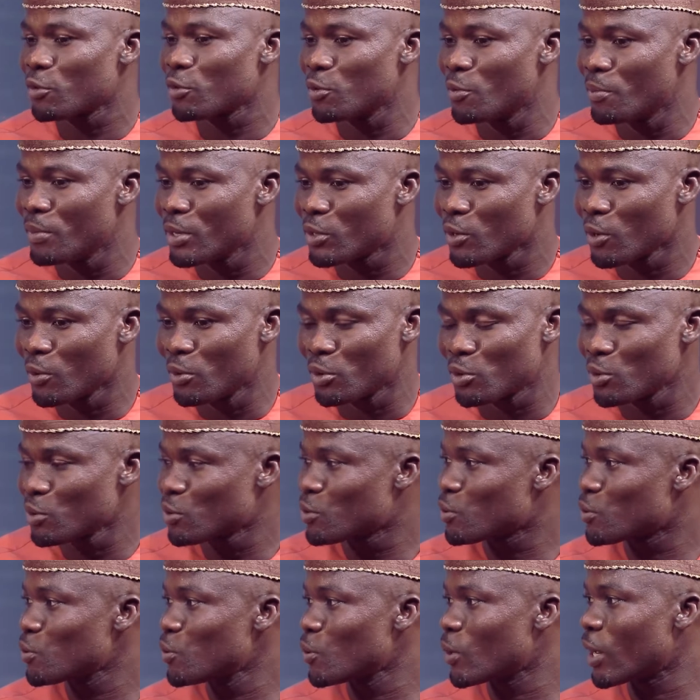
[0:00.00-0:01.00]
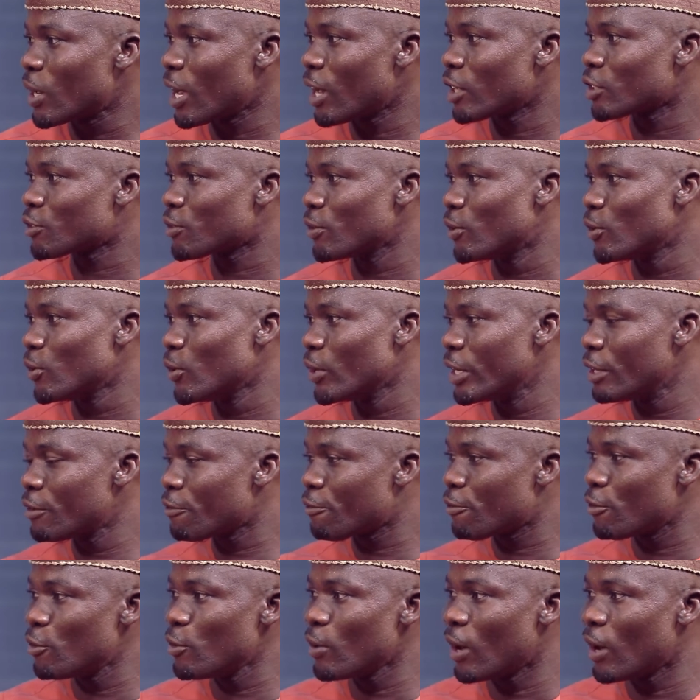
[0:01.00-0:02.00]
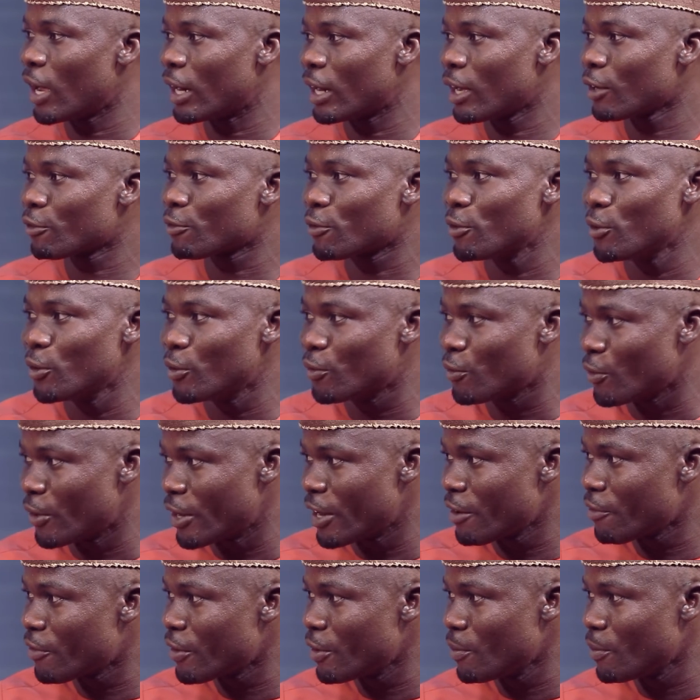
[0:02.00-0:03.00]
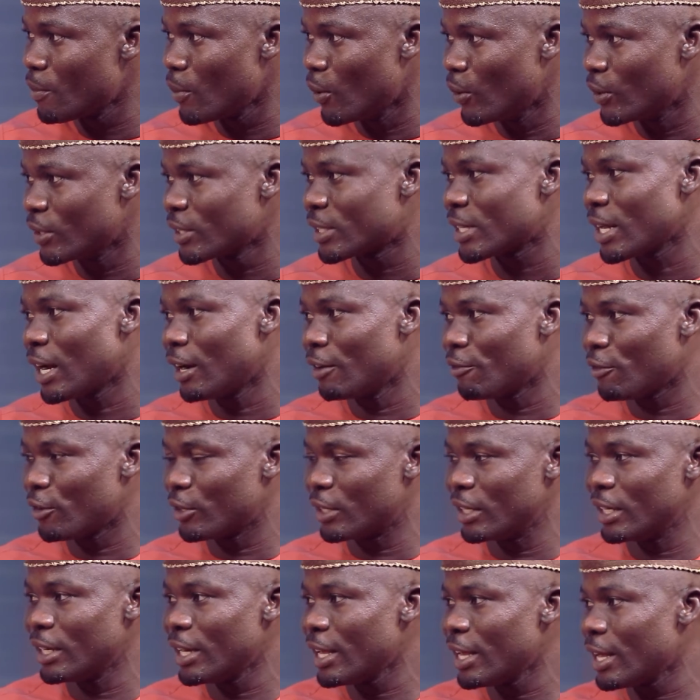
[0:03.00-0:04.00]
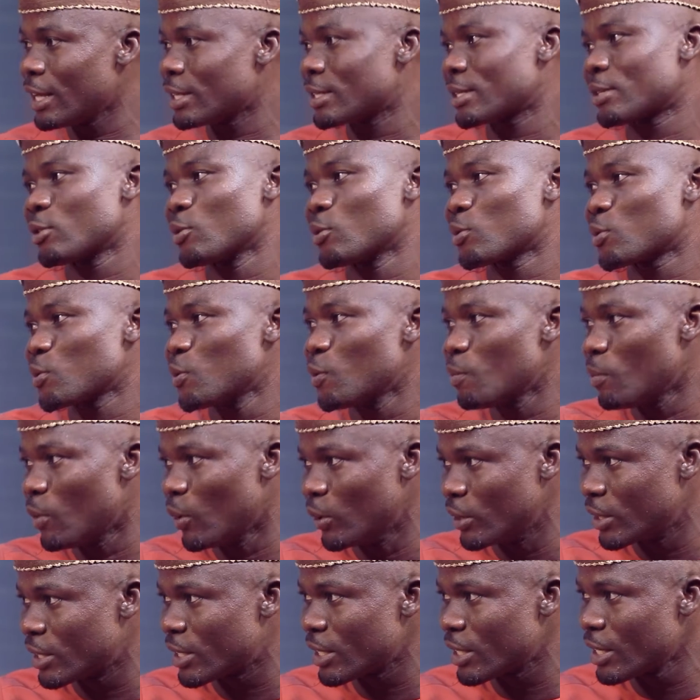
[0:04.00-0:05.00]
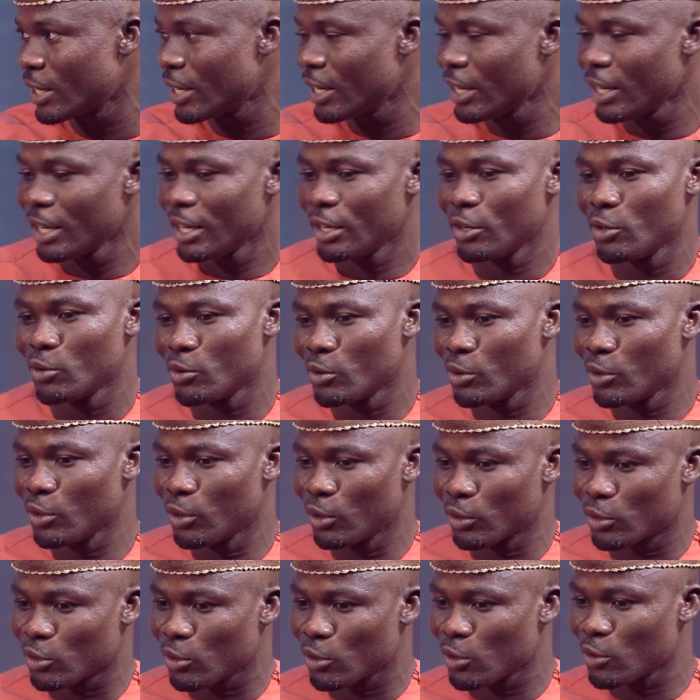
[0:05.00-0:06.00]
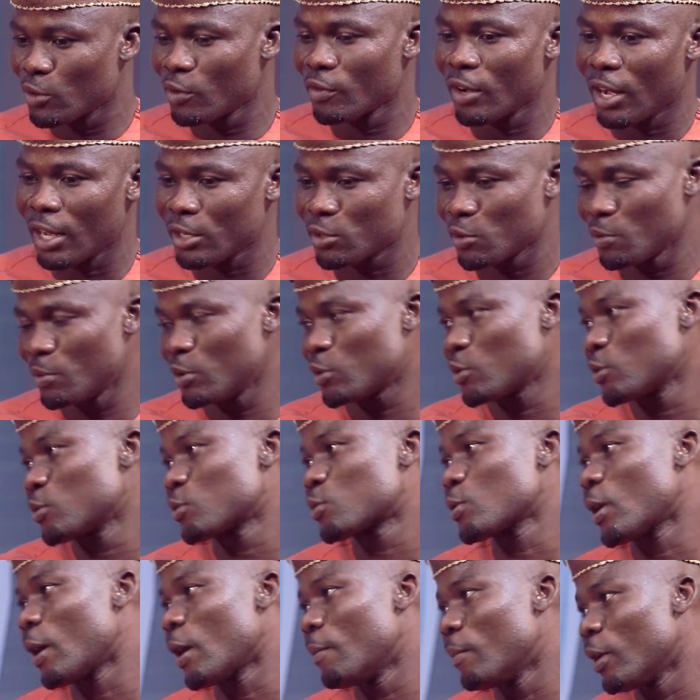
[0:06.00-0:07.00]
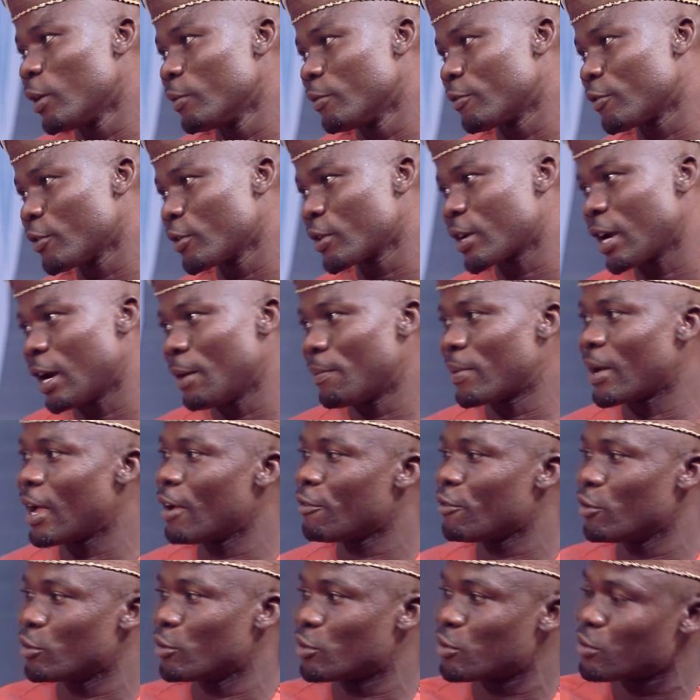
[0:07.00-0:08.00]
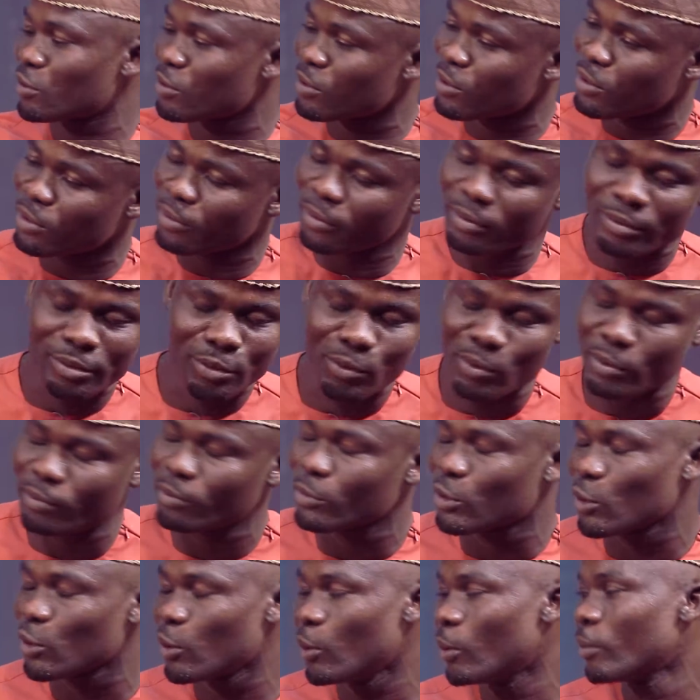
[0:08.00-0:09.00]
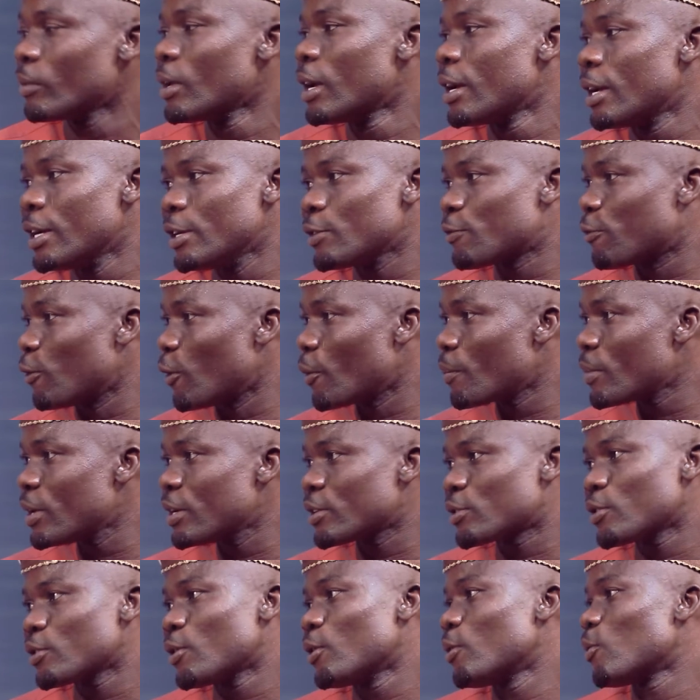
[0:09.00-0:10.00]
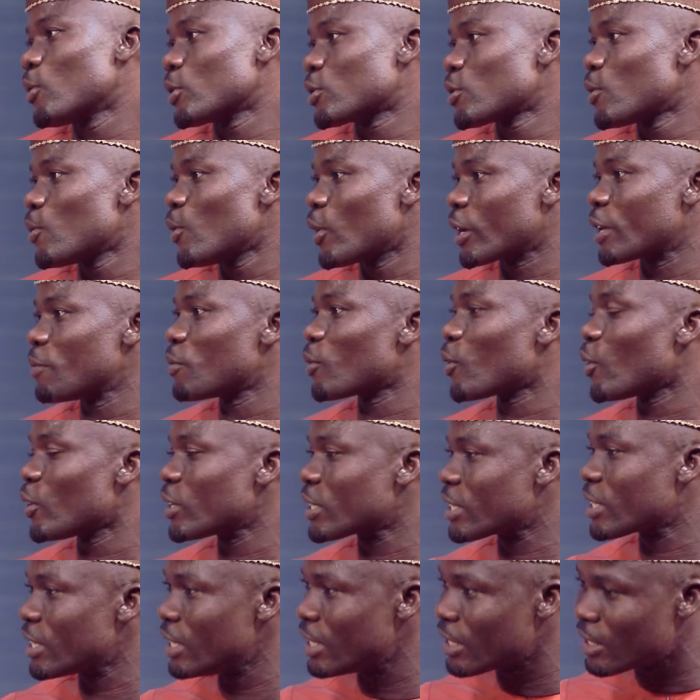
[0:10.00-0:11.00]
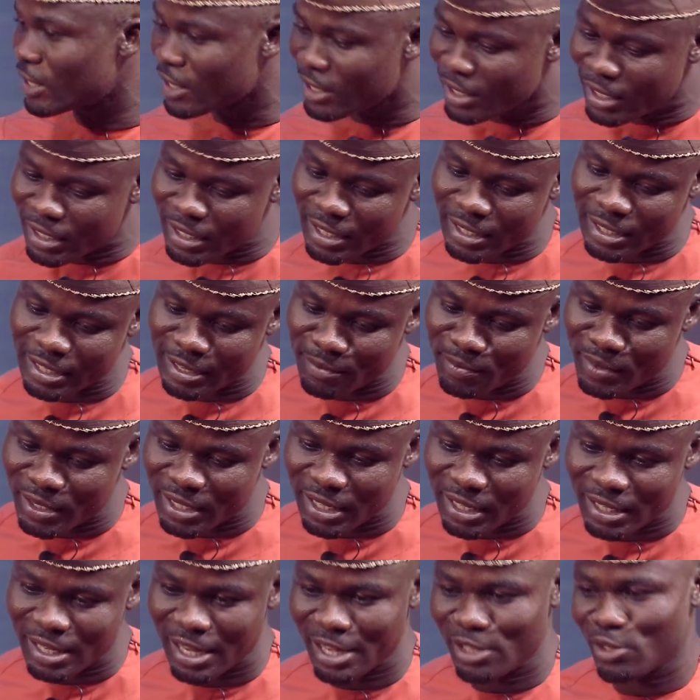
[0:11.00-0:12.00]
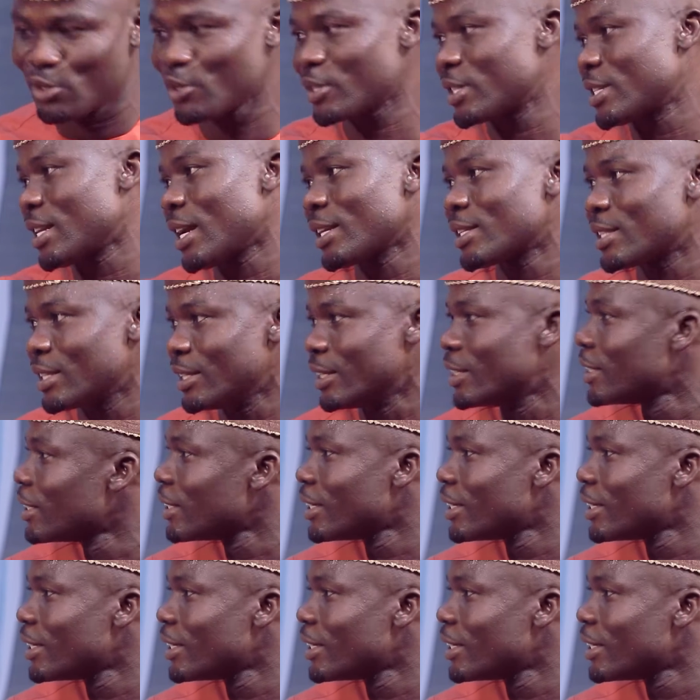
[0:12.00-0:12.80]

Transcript: to meet up with so cash flow, inflow and outflow for every month, and for the next so month, your turnover has to be so amount before you can apply for. For me, it was not working, because this is a business that is just starting.